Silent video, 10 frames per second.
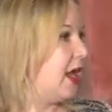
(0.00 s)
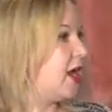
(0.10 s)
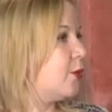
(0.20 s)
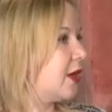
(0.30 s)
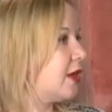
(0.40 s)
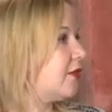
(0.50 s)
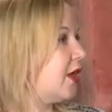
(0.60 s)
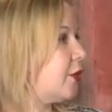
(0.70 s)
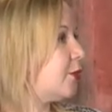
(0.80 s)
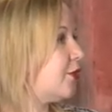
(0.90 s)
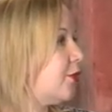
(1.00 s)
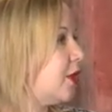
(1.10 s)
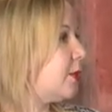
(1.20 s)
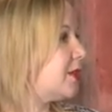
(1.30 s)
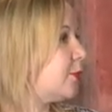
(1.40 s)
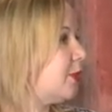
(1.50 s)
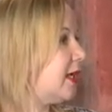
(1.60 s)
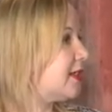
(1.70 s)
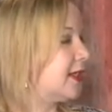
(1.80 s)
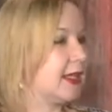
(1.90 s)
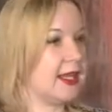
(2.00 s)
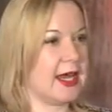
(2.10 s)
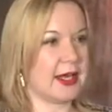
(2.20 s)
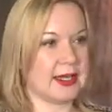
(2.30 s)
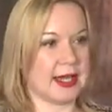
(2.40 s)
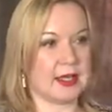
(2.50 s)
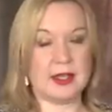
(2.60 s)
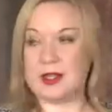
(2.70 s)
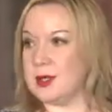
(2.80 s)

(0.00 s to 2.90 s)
and work around performance appraisal and learning.